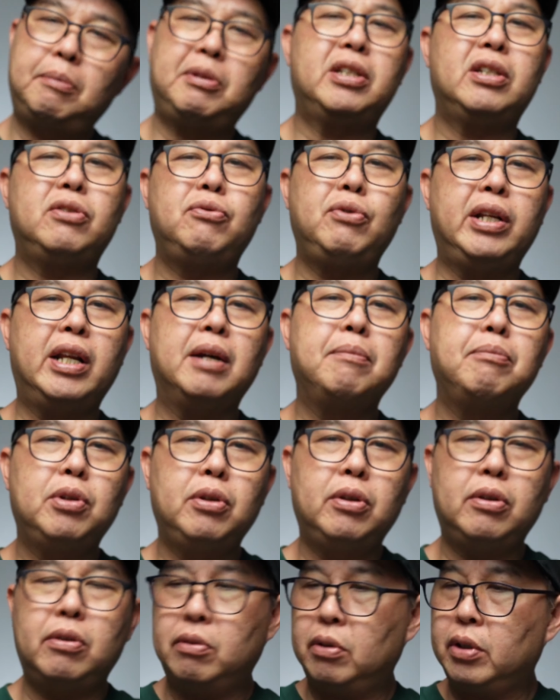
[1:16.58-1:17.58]
me just read them
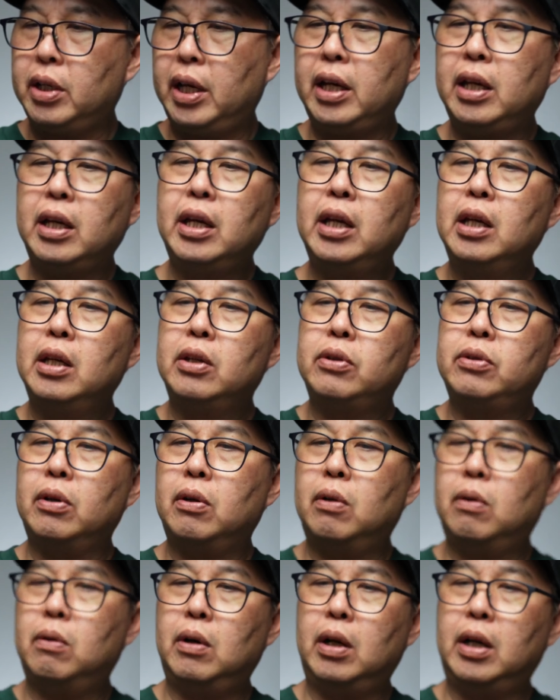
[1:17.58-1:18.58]
to you. Okay,
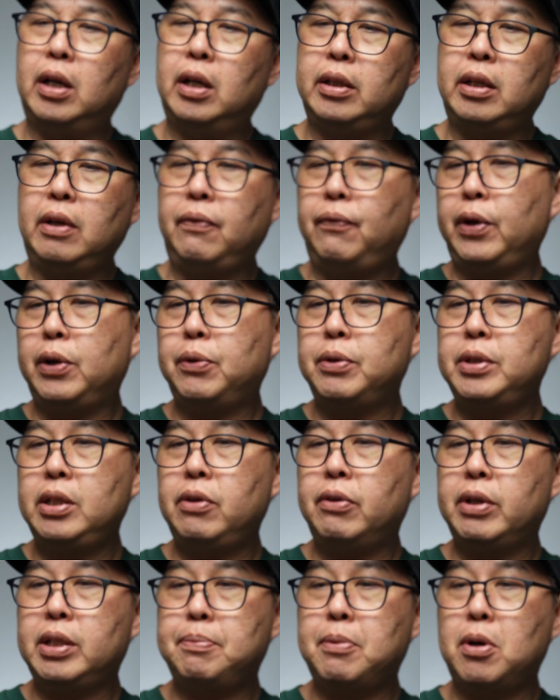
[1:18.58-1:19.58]
so the frequency
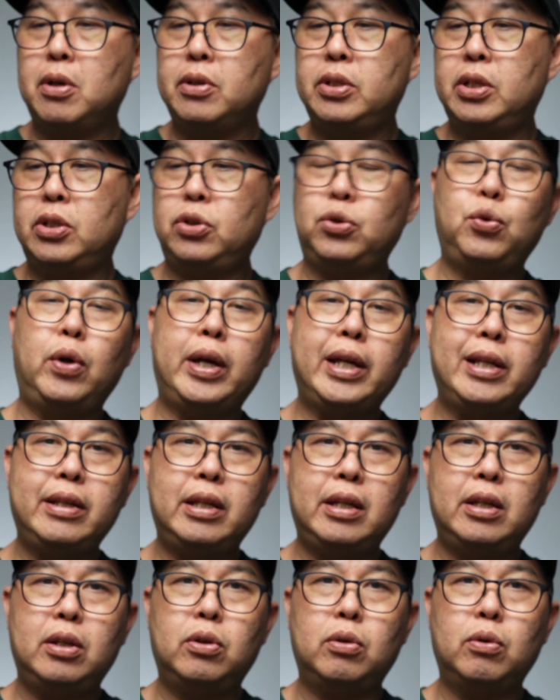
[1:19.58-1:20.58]
response is
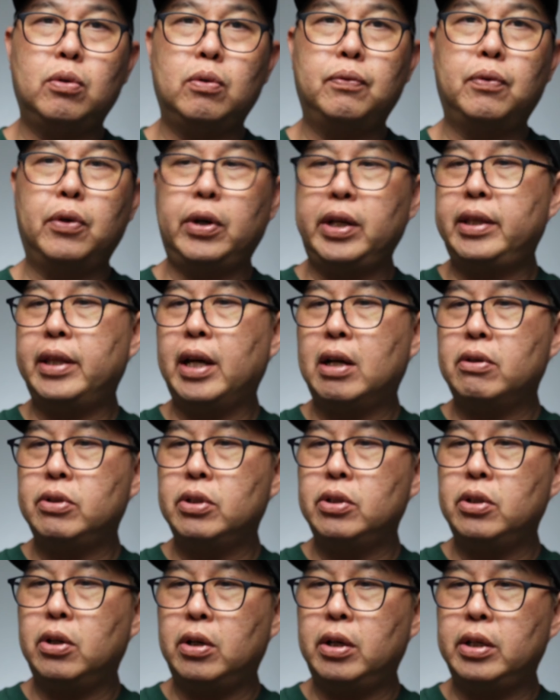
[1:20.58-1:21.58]
20 to
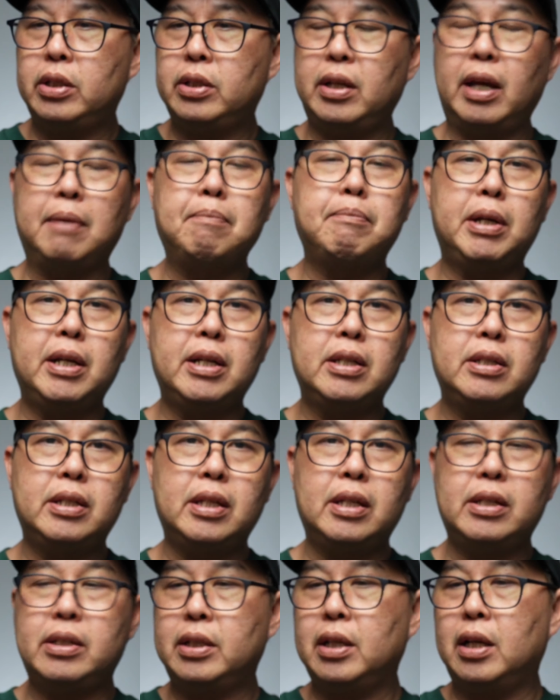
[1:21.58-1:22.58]
40,000 Hertz, impedance
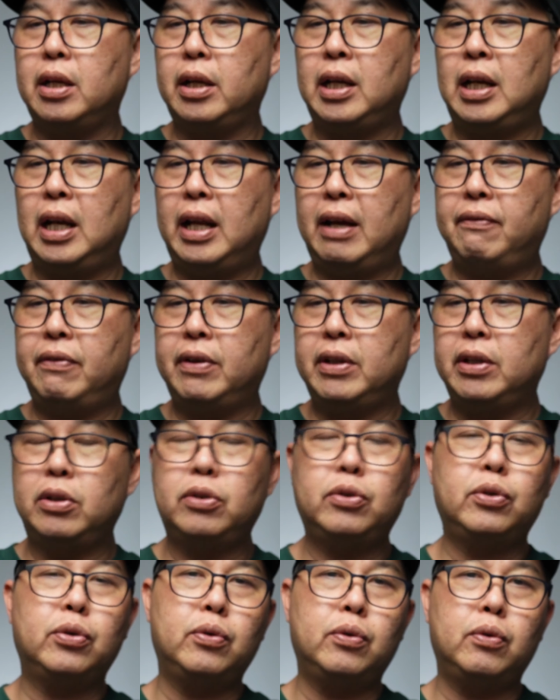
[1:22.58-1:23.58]
is 11
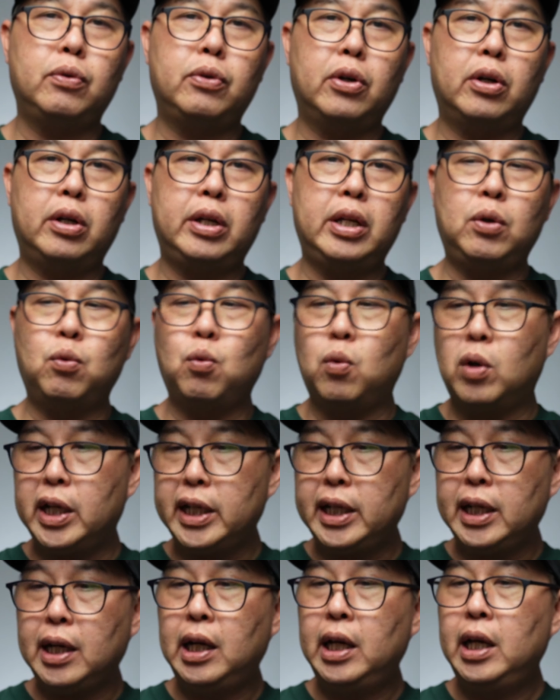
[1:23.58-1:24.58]
to
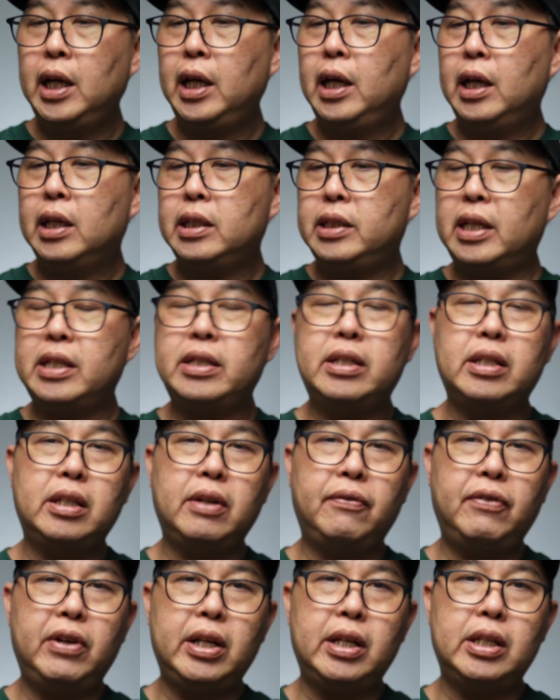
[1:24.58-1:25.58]
31,
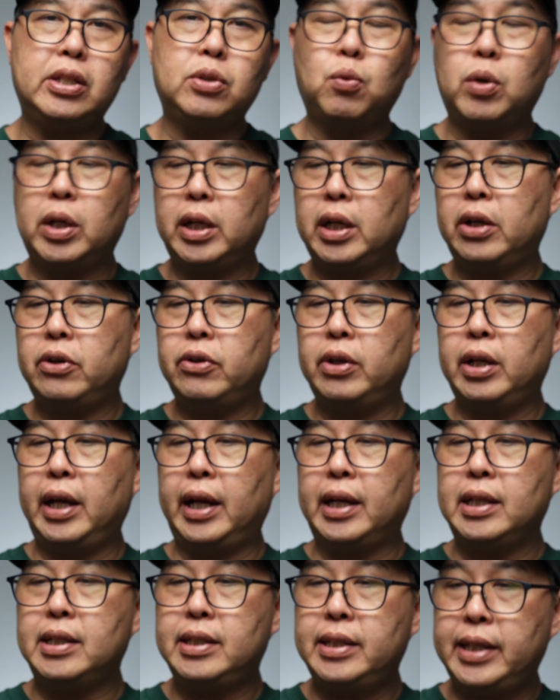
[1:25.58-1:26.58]
sensitivity is
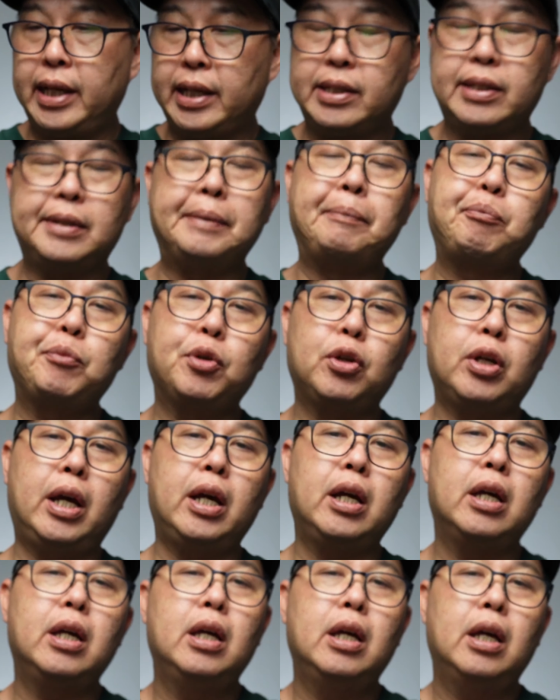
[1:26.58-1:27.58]
106.
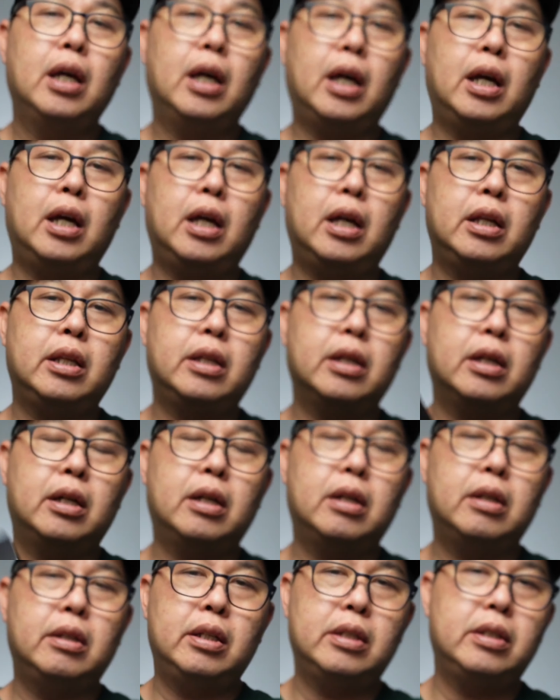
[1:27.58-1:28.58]
Okay, and
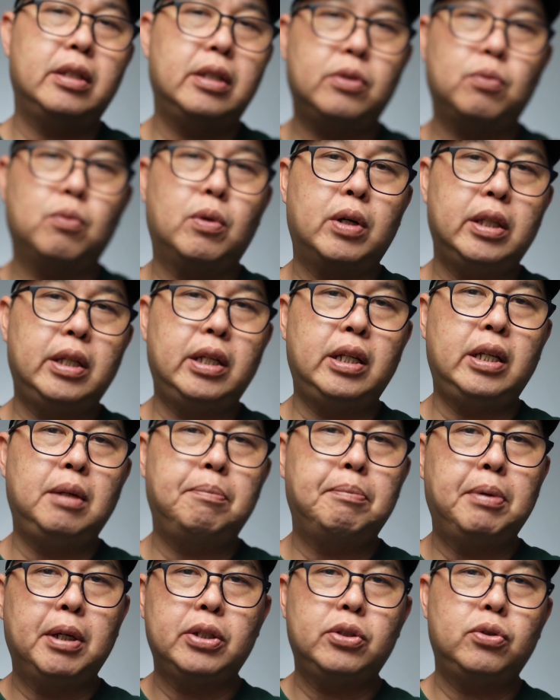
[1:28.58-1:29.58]
this is 1DD
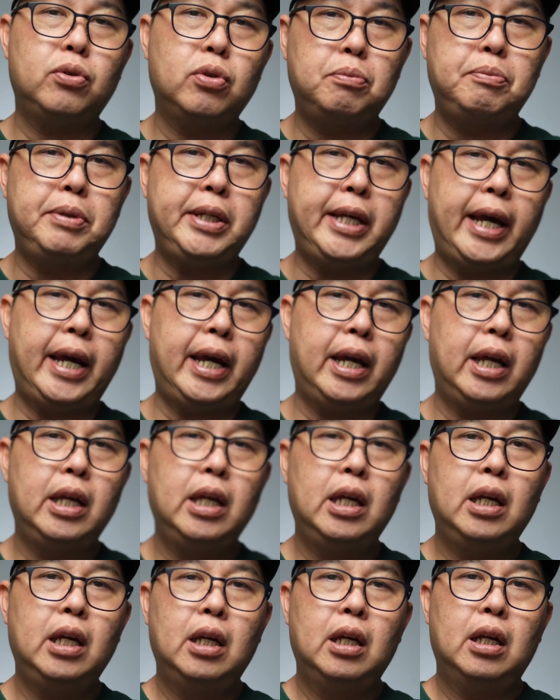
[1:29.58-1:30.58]
plus 2BA
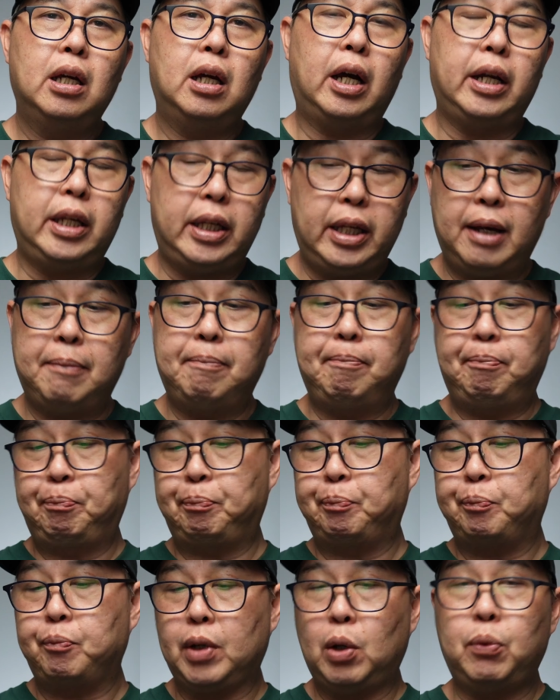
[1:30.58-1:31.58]
IEM
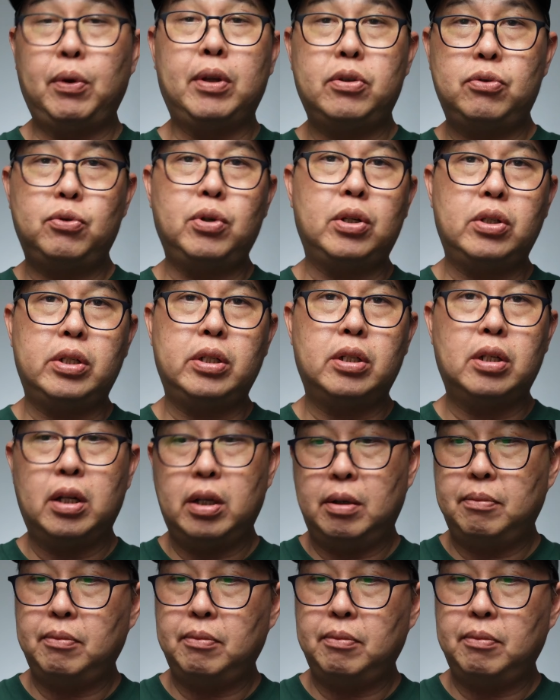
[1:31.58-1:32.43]
with switch.